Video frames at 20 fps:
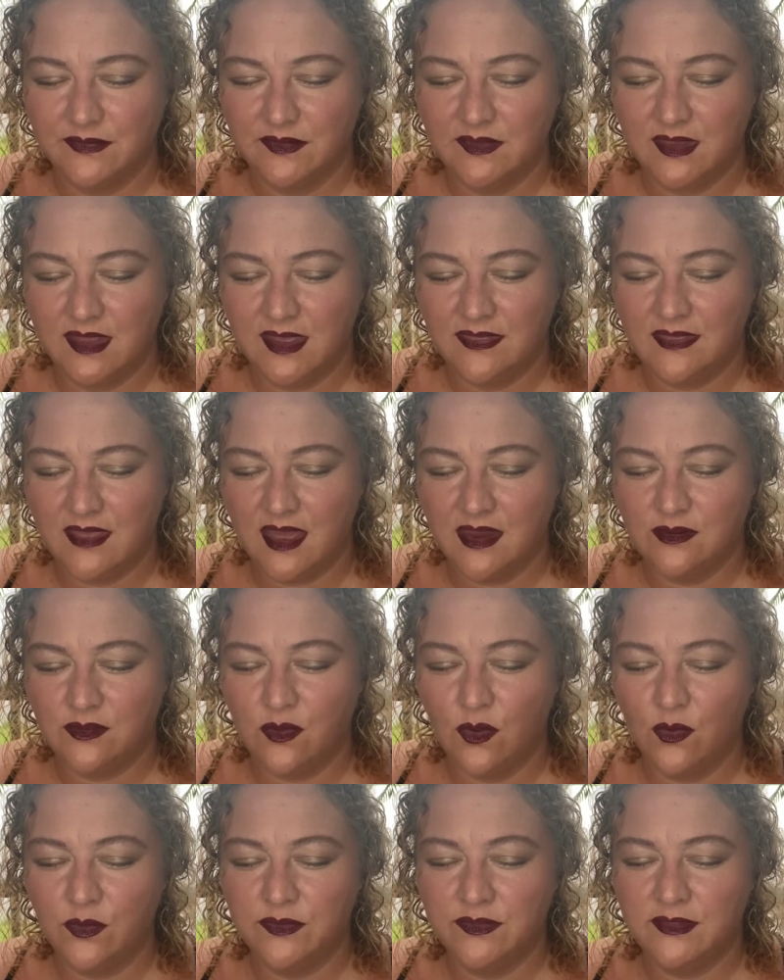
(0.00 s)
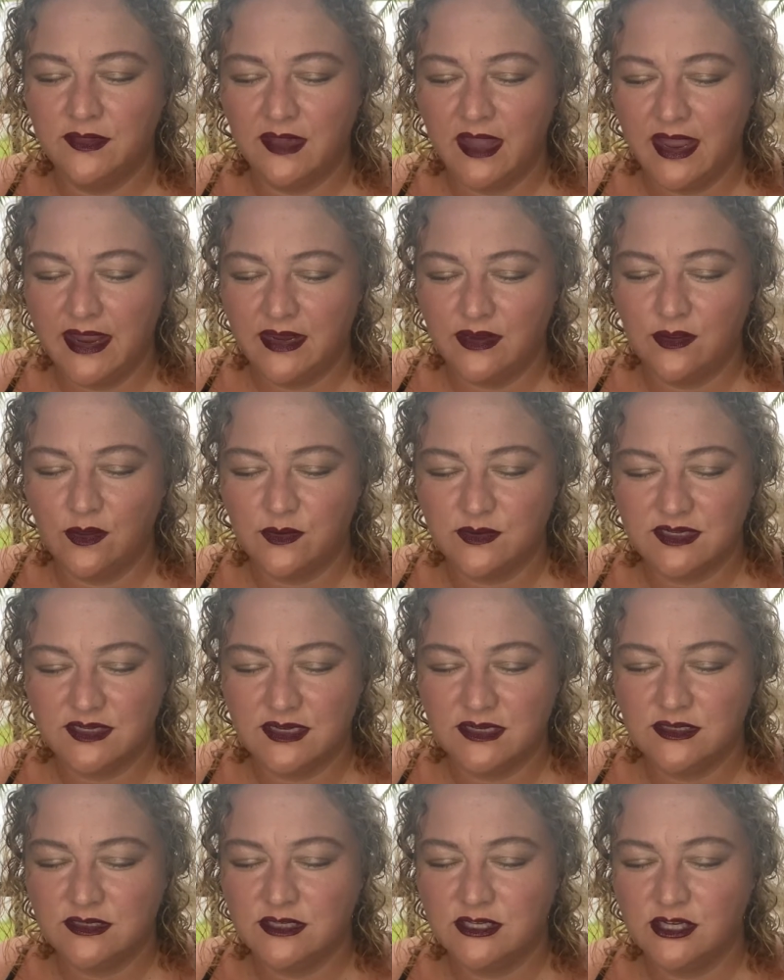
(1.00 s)
And that golden light goes
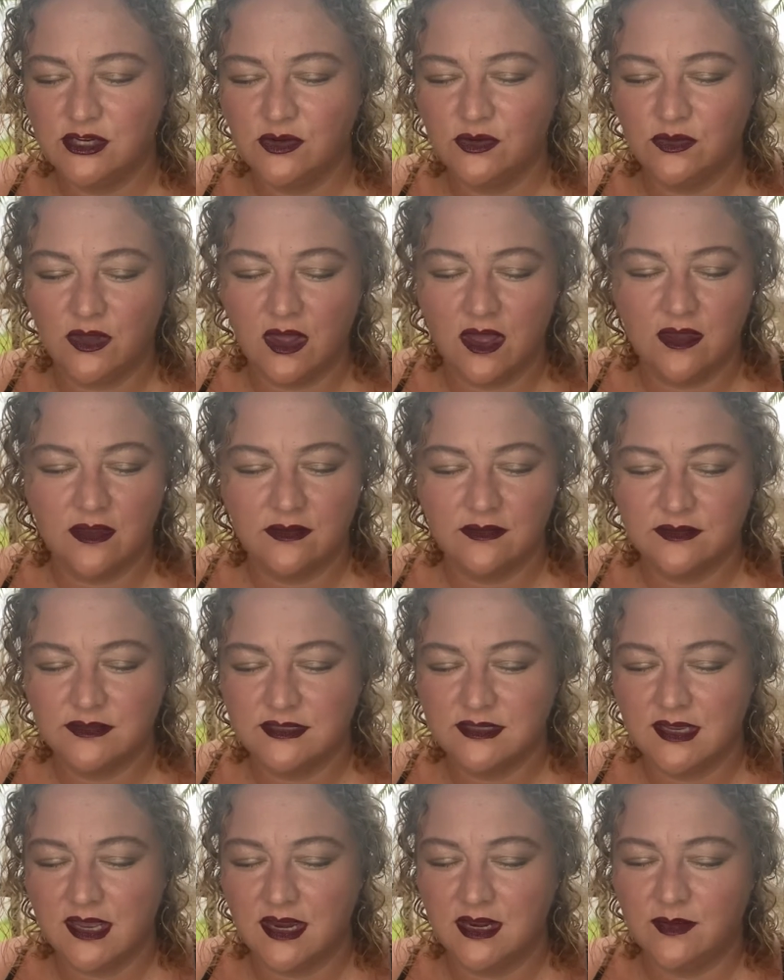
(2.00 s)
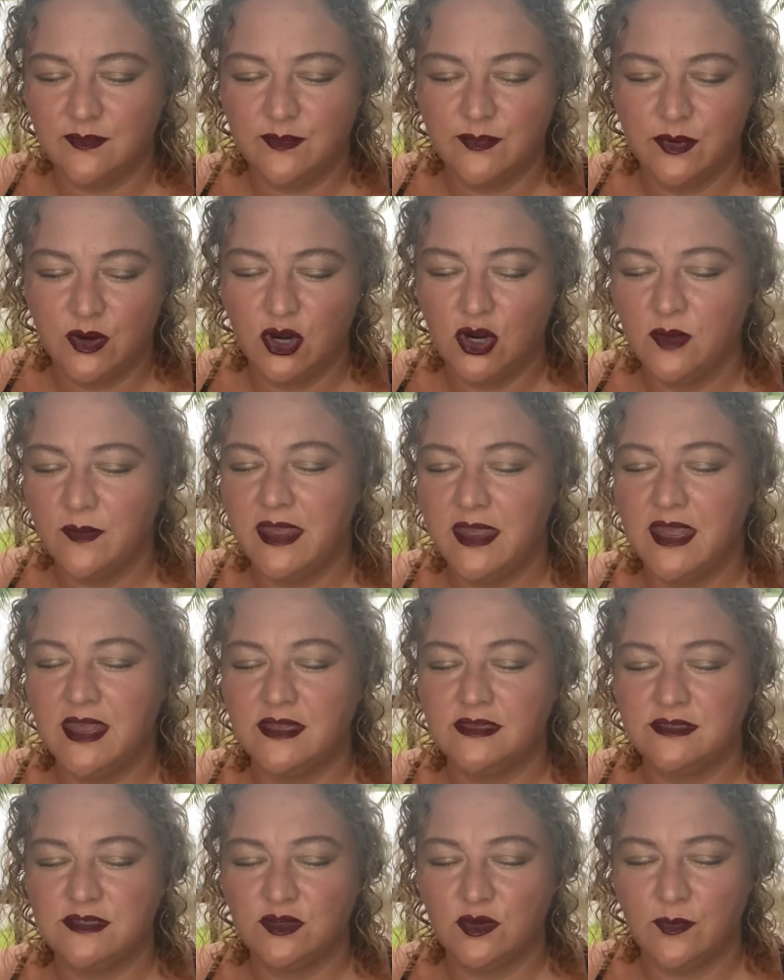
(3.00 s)
into your lungs and it
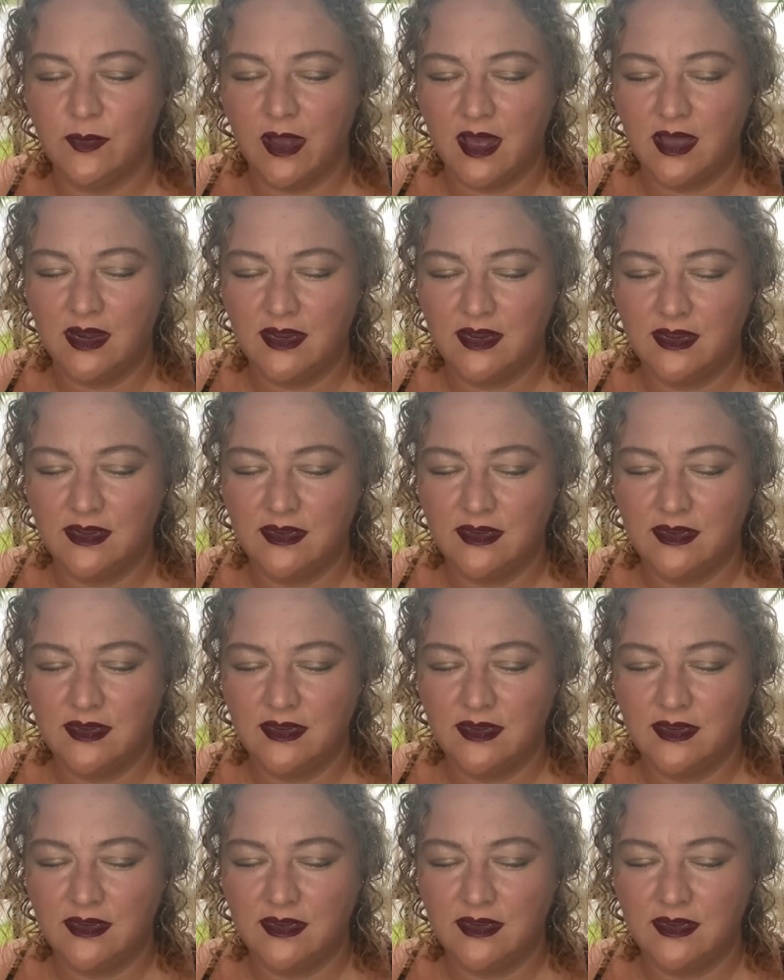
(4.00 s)
permeates your body.